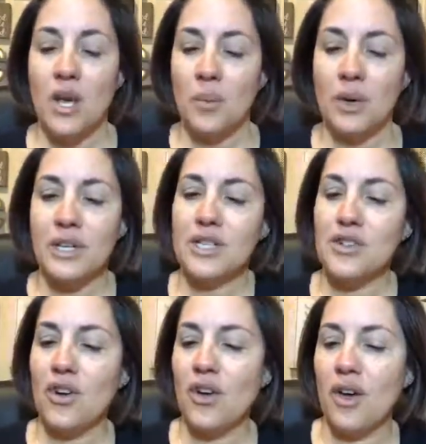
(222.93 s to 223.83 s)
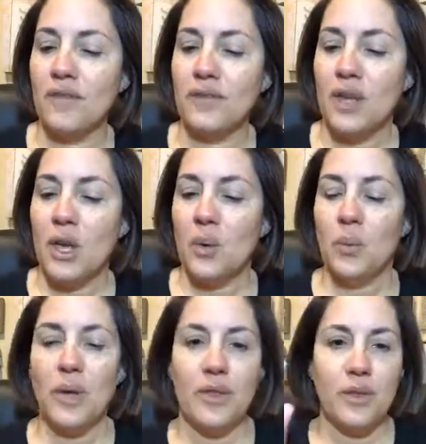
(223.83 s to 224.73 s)
We're gonna start off
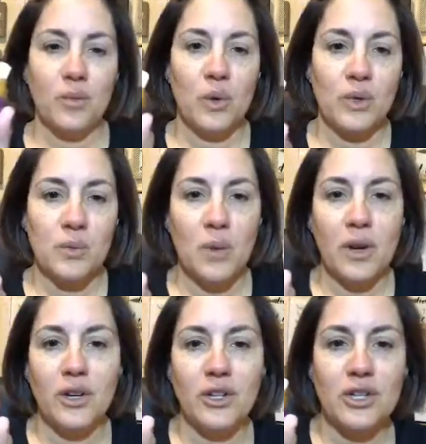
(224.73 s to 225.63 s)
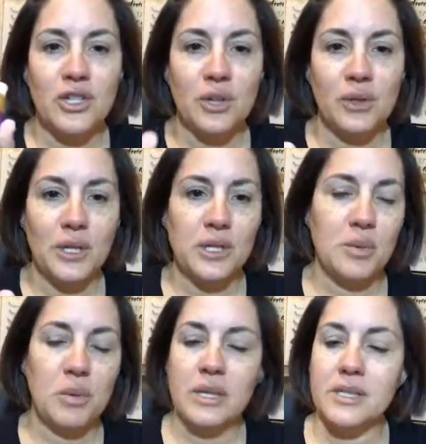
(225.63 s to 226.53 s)
with Rose Water Toning
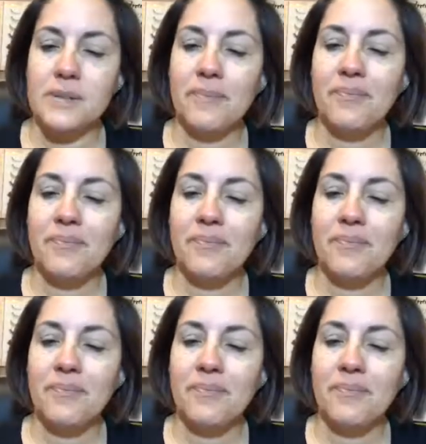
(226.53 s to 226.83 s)
Spritz.